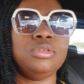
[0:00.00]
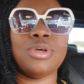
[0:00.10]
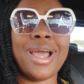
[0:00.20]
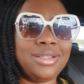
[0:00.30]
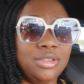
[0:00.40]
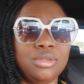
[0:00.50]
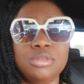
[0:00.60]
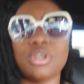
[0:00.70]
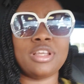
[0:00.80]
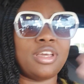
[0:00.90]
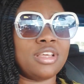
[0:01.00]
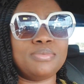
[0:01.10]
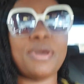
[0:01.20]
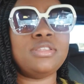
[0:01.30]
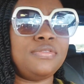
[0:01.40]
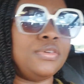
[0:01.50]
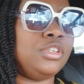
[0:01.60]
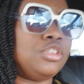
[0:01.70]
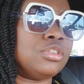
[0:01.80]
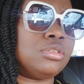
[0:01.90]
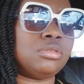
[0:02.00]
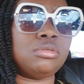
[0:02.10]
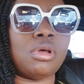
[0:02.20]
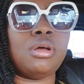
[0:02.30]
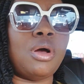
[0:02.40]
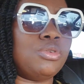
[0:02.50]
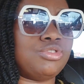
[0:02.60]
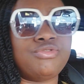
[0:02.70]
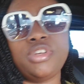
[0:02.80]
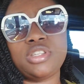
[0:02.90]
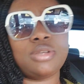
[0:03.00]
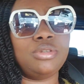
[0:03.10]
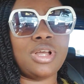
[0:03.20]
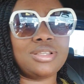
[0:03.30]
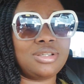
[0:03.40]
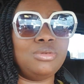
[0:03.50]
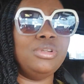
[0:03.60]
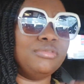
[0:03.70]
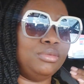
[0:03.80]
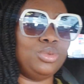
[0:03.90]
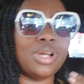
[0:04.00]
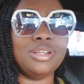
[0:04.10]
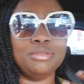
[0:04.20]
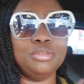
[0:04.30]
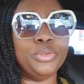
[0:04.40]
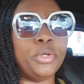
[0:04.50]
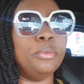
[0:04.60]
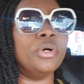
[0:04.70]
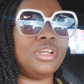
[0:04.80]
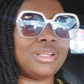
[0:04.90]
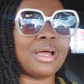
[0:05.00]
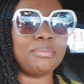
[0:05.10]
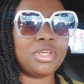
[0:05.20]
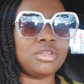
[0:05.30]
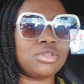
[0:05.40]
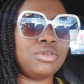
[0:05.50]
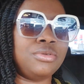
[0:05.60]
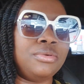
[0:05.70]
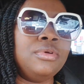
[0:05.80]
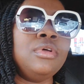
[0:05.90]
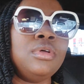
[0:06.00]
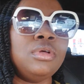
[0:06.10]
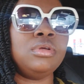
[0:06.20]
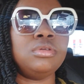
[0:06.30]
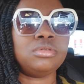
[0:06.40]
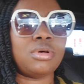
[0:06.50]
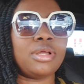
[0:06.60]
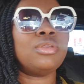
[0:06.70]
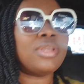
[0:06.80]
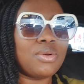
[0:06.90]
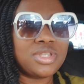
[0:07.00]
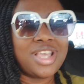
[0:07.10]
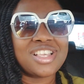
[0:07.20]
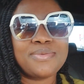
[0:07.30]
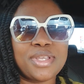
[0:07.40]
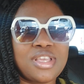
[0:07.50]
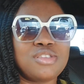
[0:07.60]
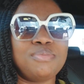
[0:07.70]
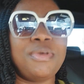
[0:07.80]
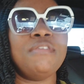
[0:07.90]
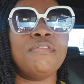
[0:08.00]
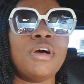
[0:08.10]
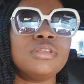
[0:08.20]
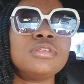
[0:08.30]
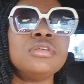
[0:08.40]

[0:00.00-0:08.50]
So I didn't know, so I guess by default I was just registered on the Article 11 without even knowing what that means, you know. So I thought I was still expected to pay VAT.